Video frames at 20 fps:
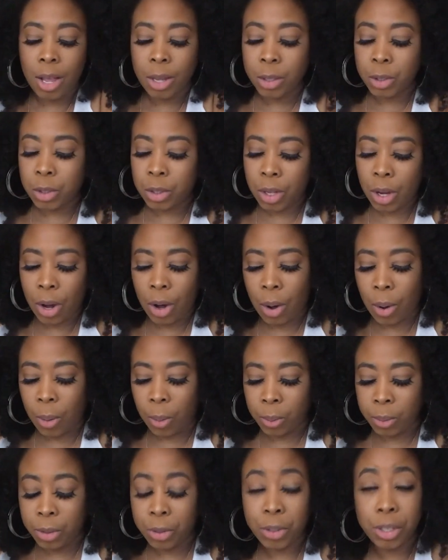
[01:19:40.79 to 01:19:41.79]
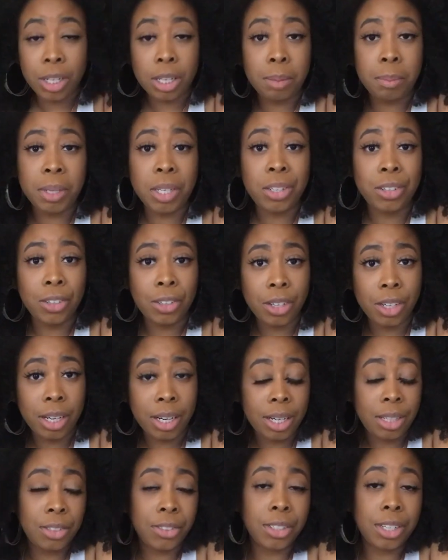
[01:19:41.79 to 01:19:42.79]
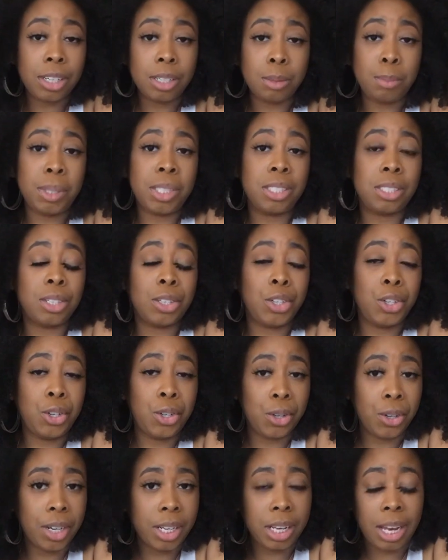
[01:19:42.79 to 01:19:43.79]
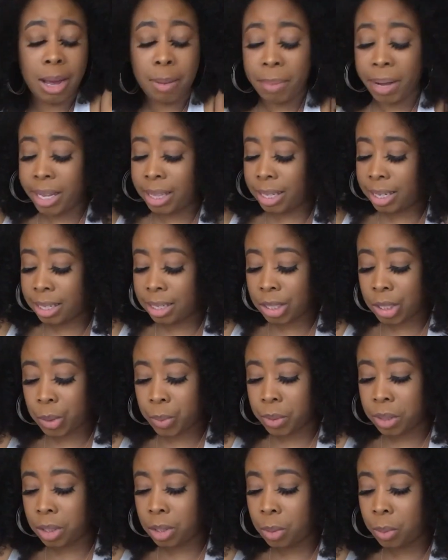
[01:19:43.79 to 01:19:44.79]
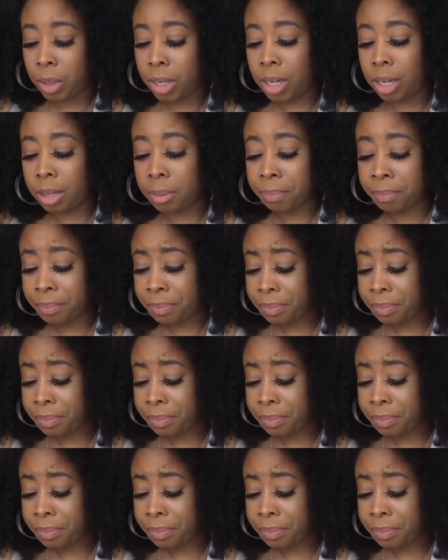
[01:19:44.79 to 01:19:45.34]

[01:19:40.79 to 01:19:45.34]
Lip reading: So you're going to be good and you're going to be secure in that by the end of 2020.